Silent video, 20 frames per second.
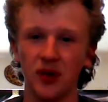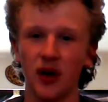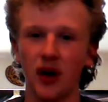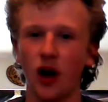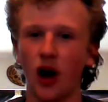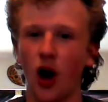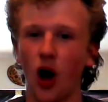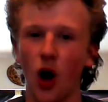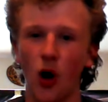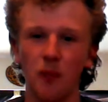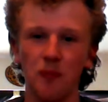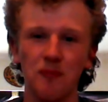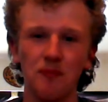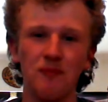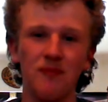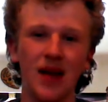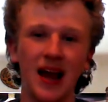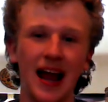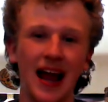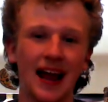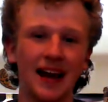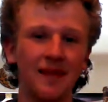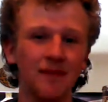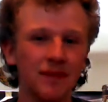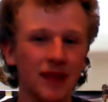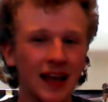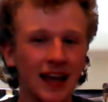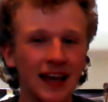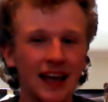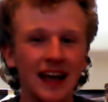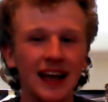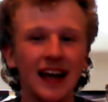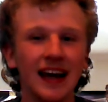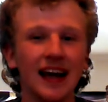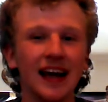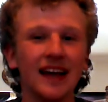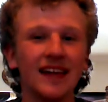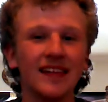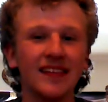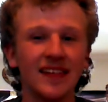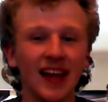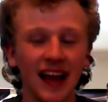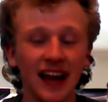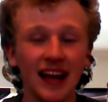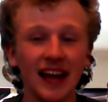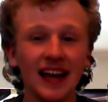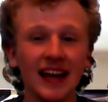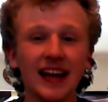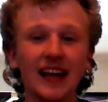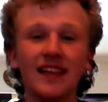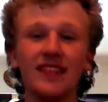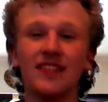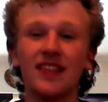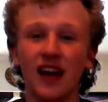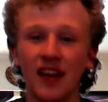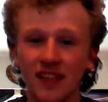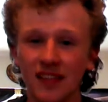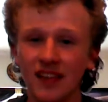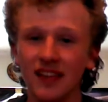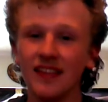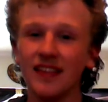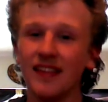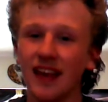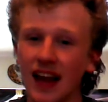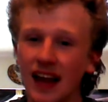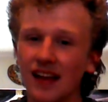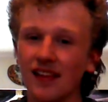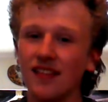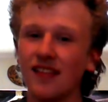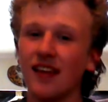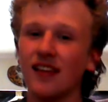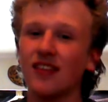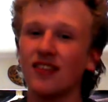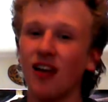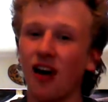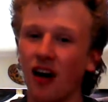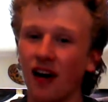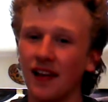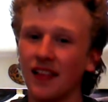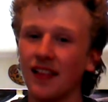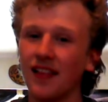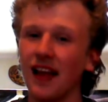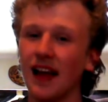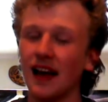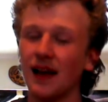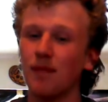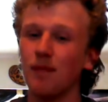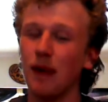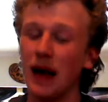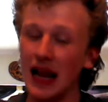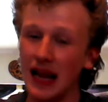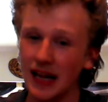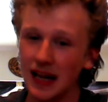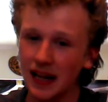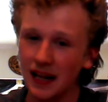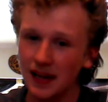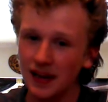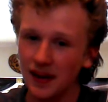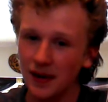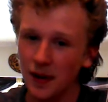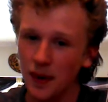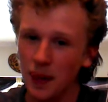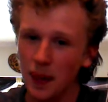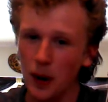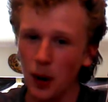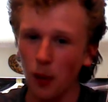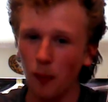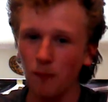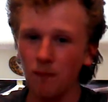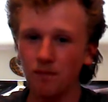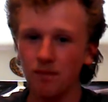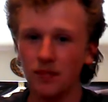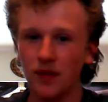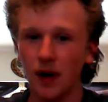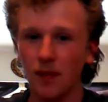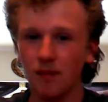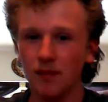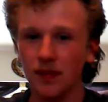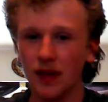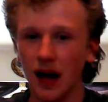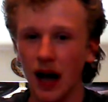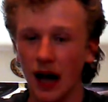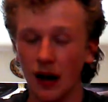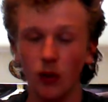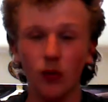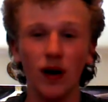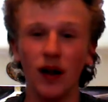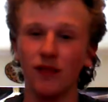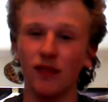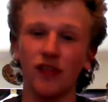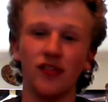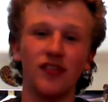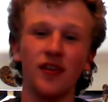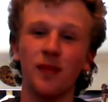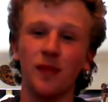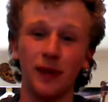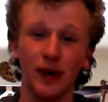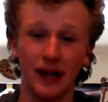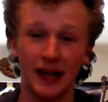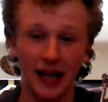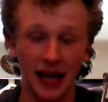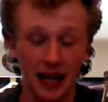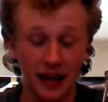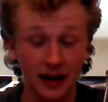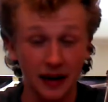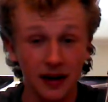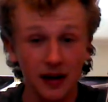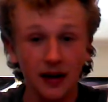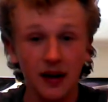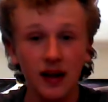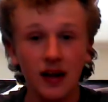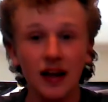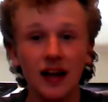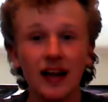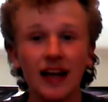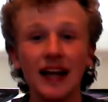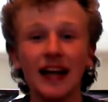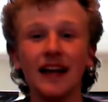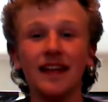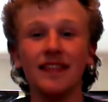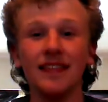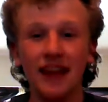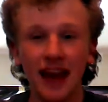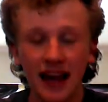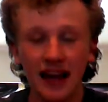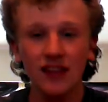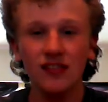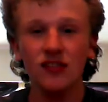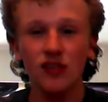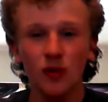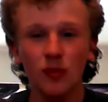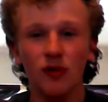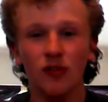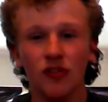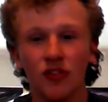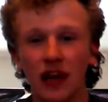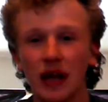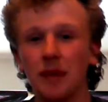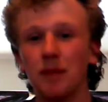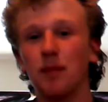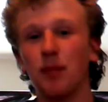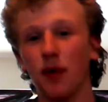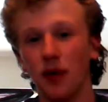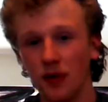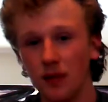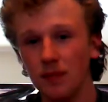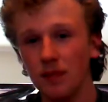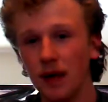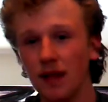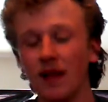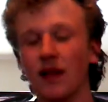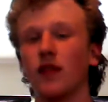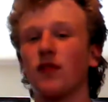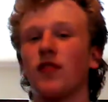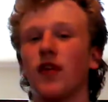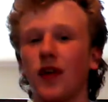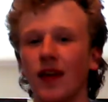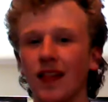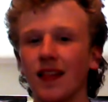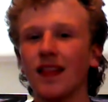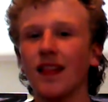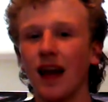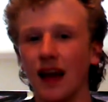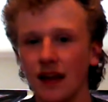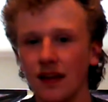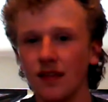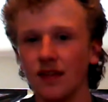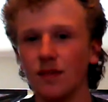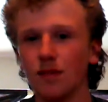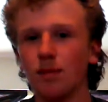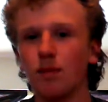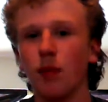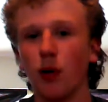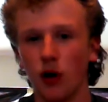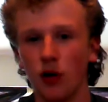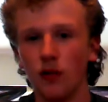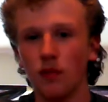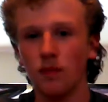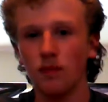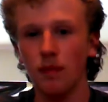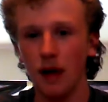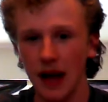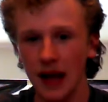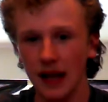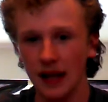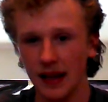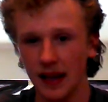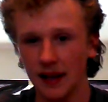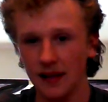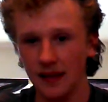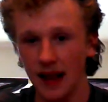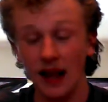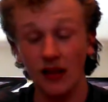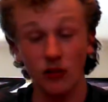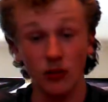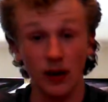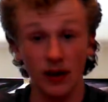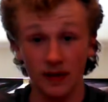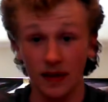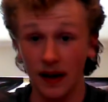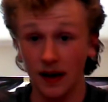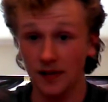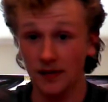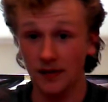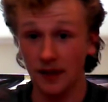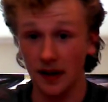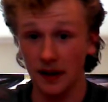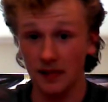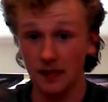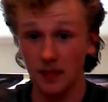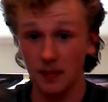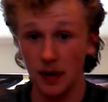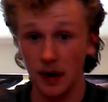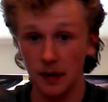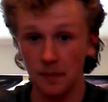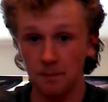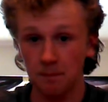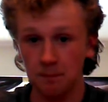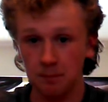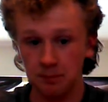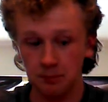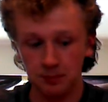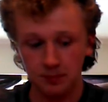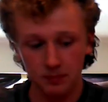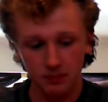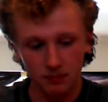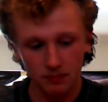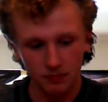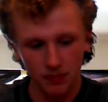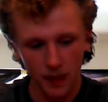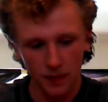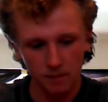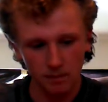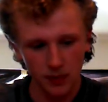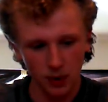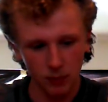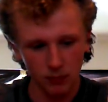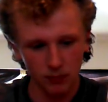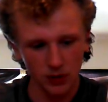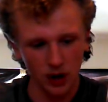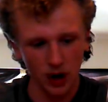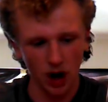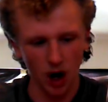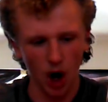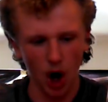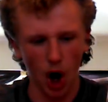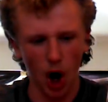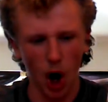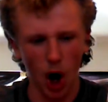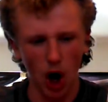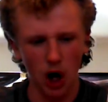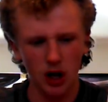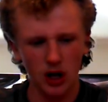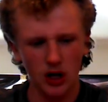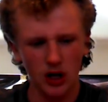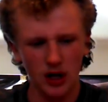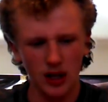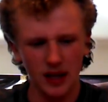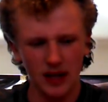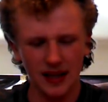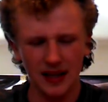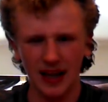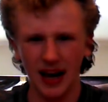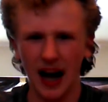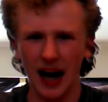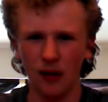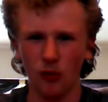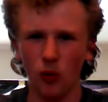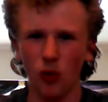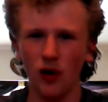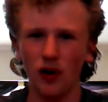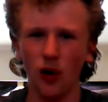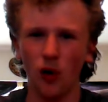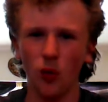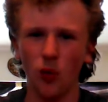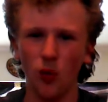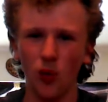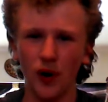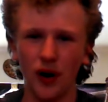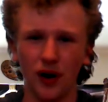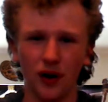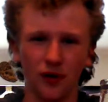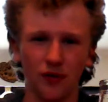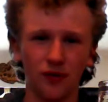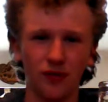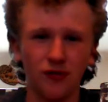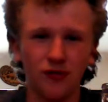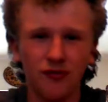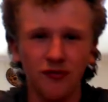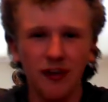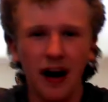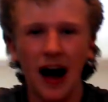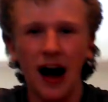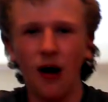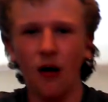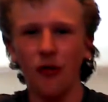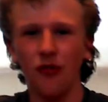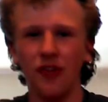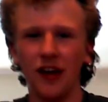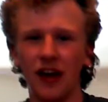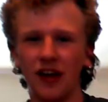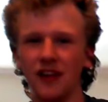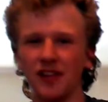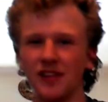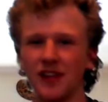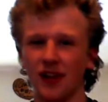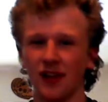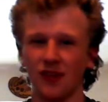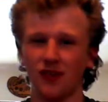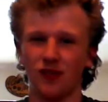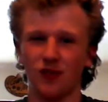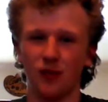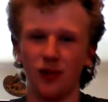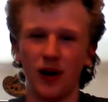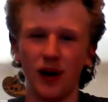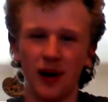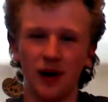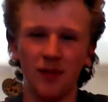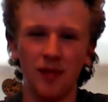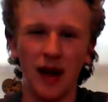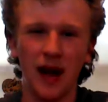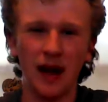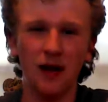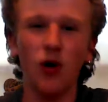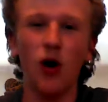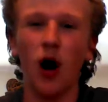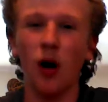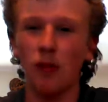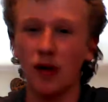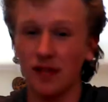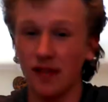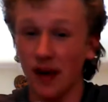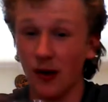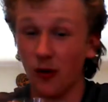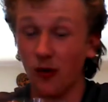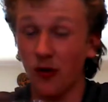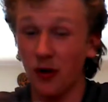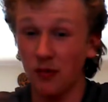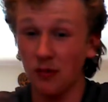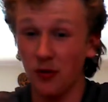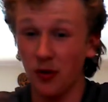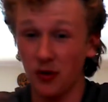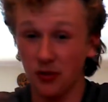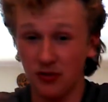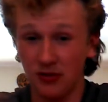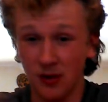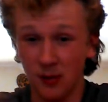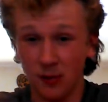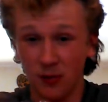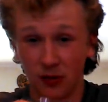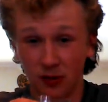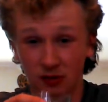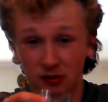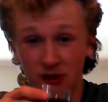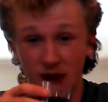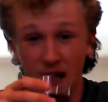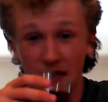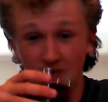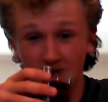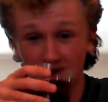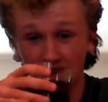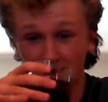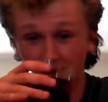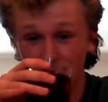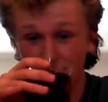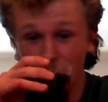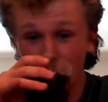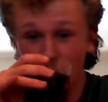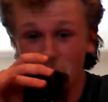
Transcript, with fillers: Oh man. Second, it doesn't taste a ton like bacon. I don't want to have to sip it again. It tastes almost like burnt, like a very light burnt bacon. That's what it tastes like to me. Oh, God, what a weird, foul tasting drink, man. I'm going to take one more sip for science.